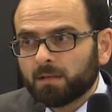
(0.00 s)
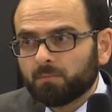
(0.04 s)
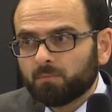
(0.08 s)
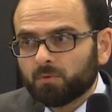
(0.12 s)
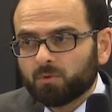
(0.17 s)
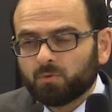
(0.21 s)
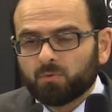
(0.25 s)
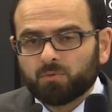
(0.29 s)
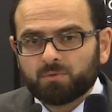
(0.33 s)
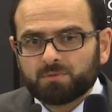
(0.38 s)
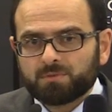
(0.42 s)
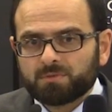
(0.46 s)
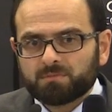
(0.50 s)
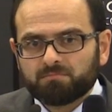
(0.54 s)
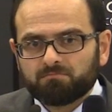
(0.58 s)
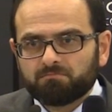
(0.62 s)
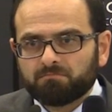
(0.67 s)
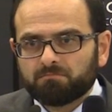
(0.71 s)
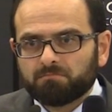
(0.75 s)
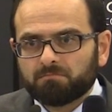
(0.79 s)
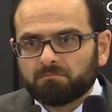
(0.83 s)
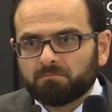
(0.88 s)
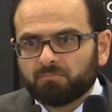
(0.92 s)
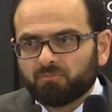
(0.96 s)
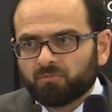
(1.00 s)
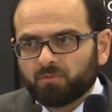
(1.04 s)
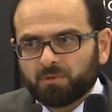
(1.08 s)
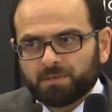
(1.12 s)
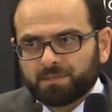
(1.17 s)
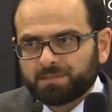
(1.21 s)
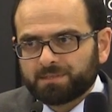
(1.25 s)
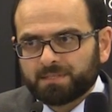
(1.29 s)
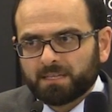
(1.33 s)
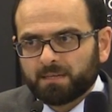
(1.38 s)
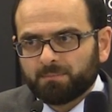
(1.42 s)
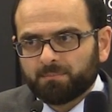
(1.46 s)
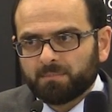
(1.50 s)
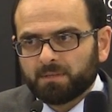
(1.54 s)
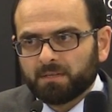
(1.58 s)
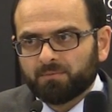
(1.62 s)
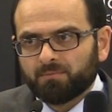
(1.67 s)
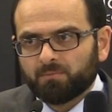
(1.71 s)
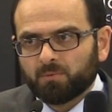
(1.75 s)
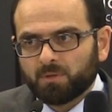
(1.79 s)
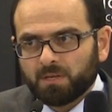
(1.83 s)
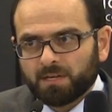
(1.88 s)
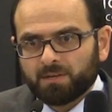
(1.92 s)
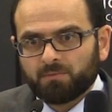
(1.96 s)
Because, for example,
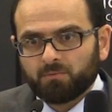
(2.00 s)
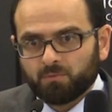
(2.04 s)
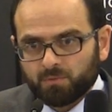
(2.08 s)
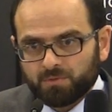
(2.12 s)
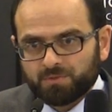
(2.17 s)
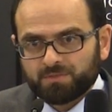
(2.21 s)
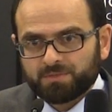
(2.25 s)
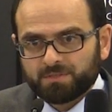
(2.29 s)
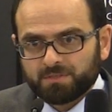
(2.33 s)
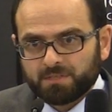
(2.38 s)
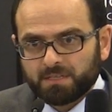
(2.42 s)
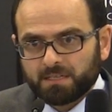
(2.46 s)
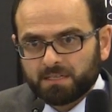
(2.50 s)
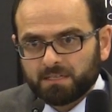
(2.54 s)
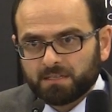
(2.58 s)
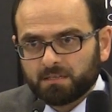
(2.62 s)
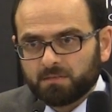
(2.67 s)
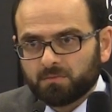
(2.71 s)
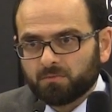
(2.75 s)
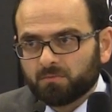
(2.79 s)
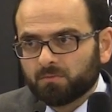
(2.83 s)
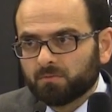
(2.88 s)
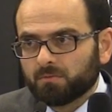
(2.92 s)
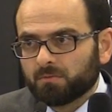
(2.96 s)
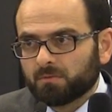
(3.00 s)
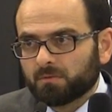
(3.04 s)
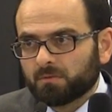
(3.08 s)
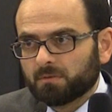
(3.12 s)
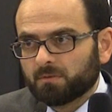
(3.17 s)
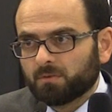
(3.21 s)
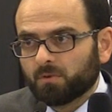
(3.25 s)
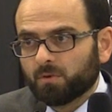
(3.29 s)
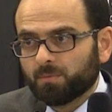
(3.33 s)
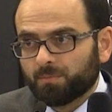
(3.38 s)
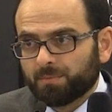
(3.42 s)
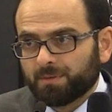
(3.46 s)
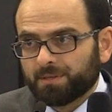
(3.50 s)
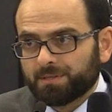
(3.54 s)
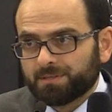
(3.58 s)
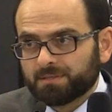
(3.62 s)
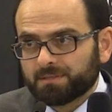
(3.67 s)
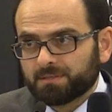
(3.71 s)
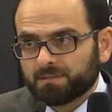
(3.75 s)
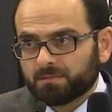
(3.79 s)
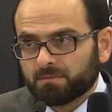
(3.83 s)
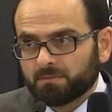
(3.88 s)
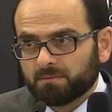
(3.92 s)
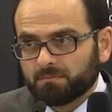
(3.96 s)
if we are frustrated or
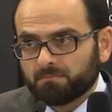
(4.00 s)
oppressed,